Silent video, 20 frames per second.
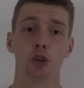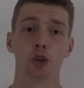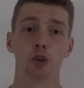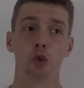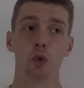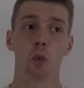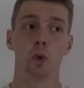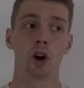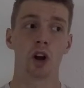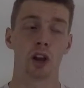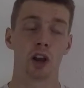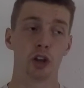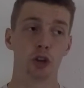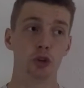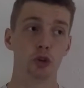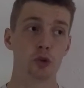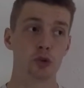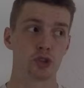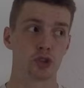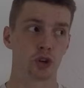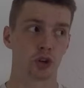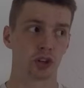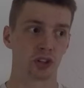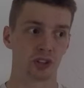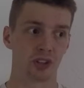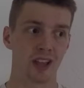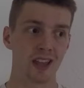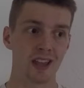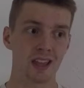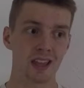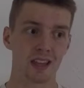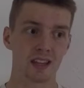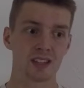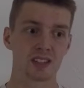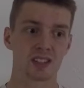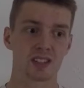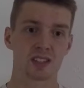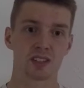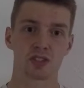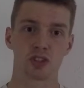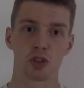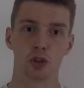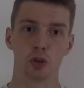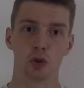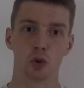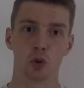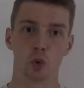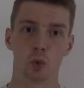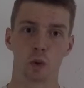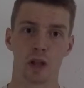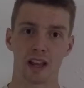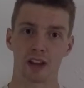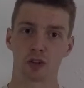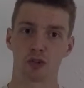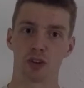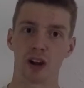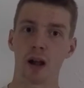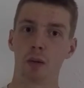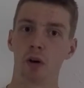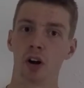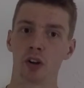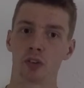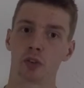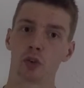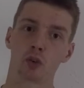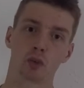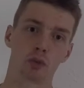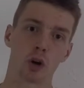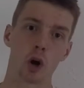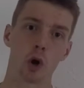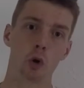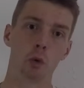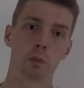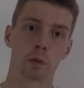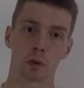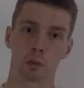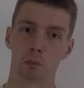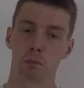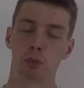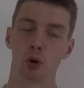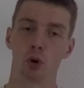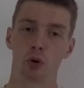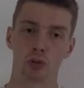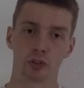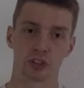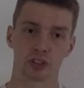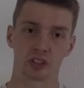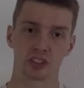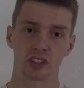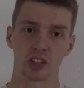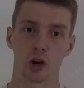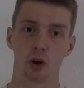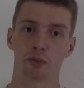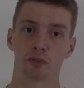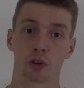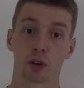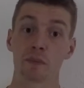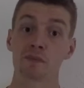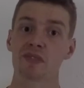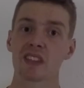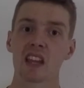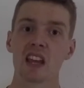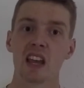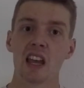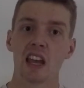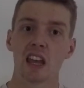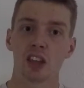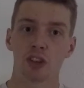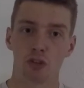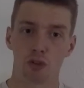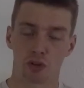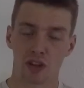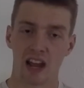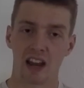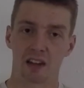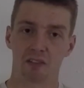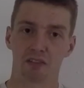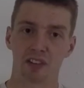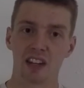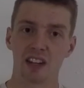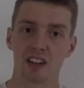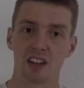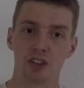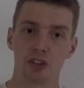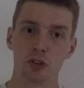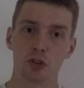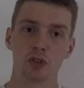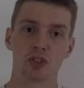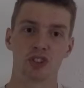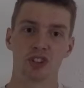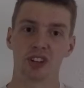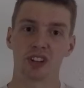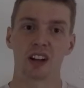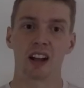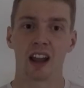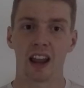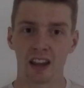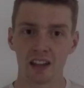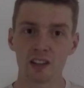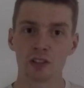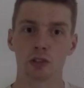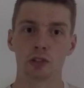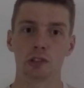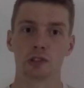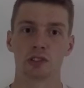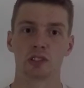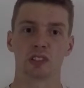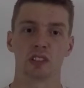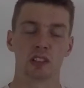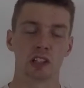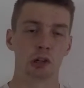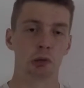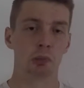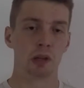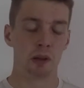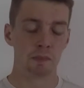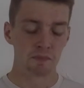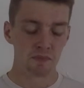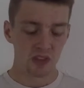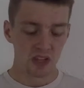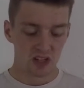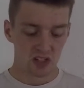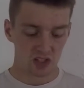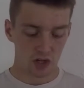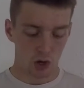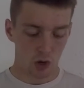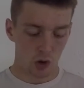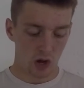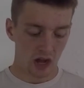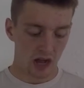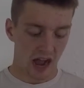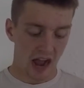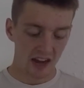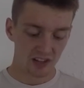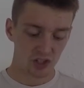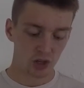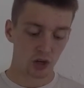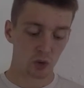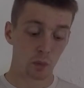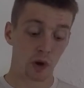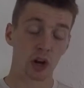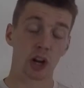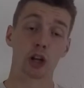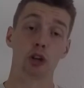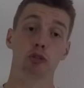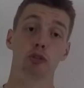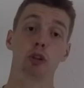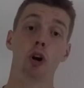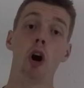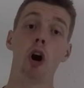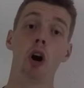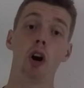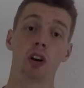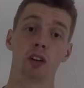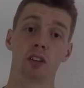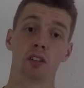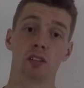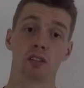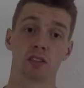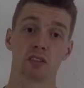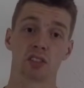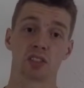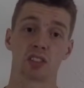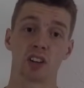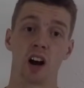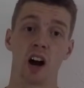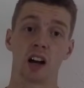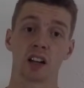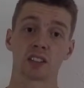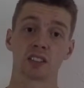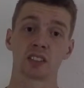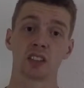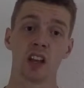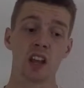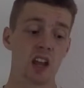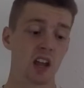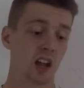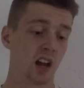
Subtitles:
you want to use your legs to like grab onto a rope or pull yourself, or you kind of need to use your ankles a little bit. So I started wearing long socks.